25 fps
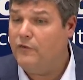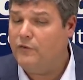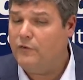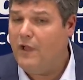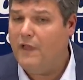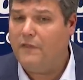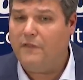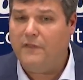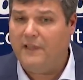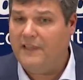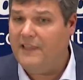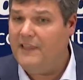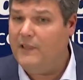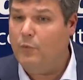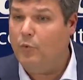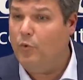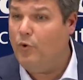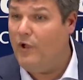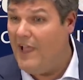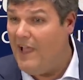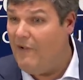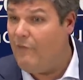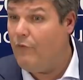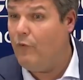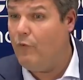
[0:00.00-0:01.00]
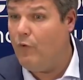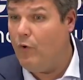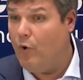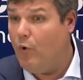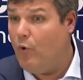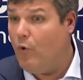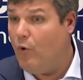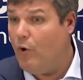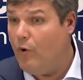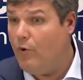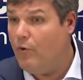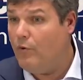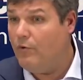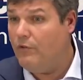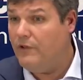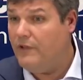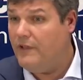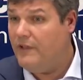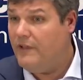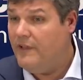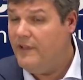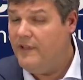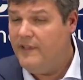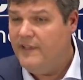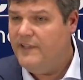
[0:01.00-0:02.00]
so I think he will have a role
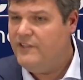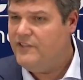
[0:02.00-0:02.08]
early